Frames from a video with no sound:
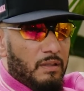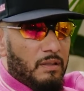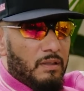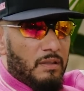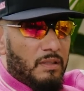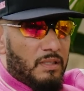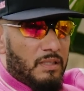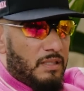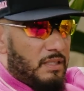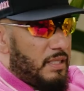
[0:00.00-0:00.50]

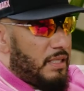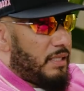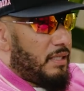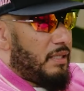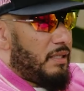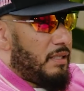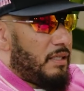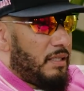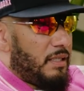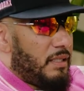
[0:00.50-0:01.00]
sat in
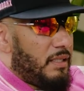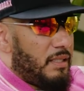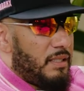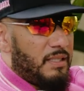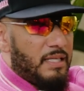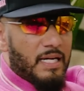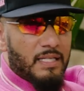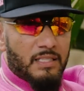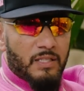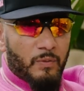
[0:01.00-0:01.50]
the, in the
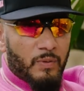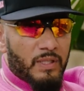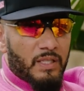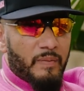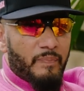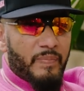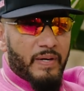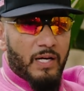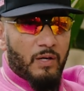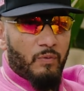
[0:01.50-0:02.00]
desert with the
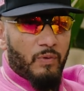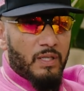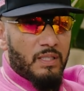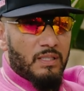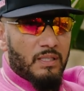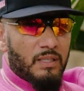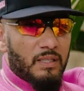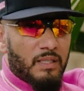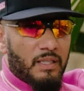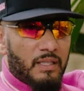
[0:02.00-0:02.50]
Bedouins
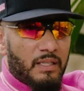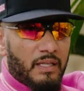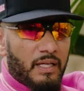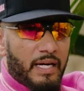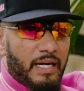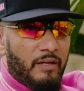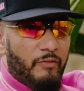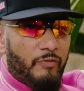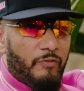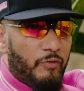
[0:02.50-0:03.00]
and, and
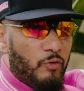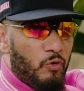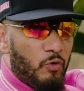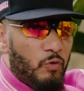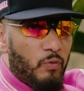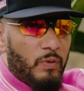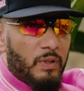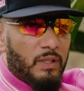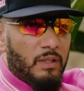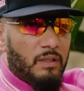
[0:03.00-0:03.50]
ate food
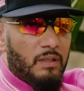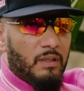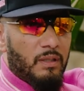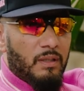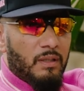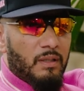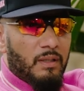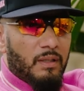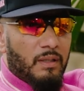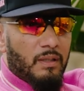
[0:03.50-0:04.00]
with,
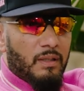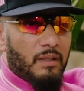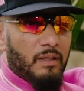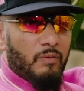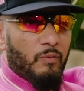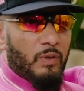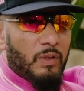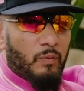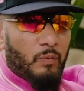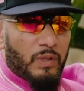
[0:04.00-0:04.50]

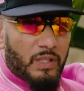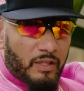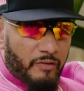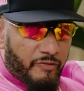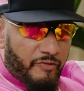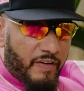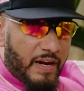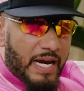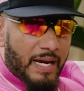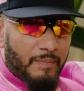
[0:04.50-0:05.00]
with, with the
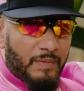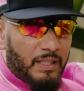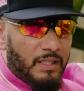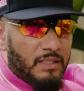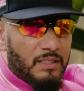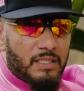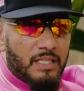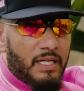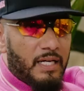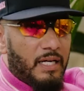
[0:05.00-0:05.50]

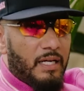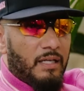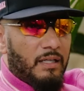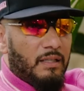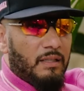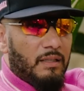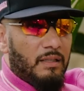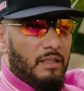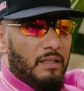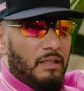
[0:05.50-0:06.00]
families there,
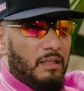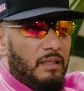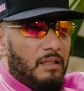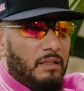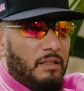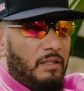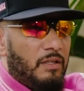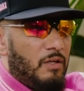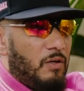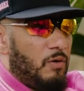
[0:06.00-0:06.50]

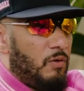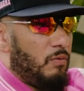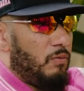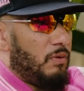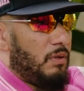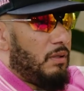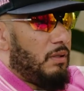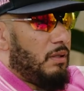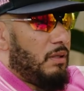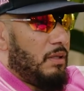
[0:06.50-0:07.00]
you know,
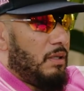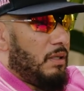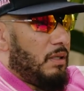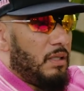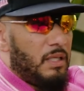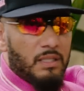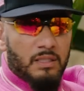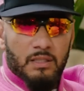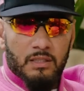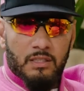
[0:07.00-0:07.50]

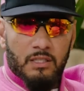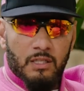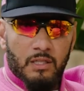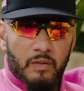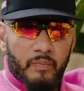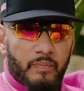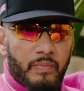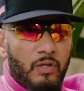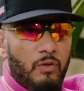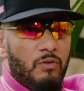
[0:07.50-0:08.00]
listened to
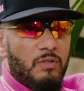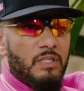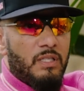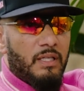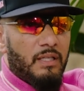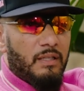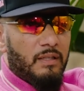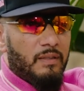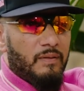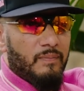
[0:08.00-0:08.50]
the
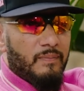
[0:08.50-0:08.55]
music,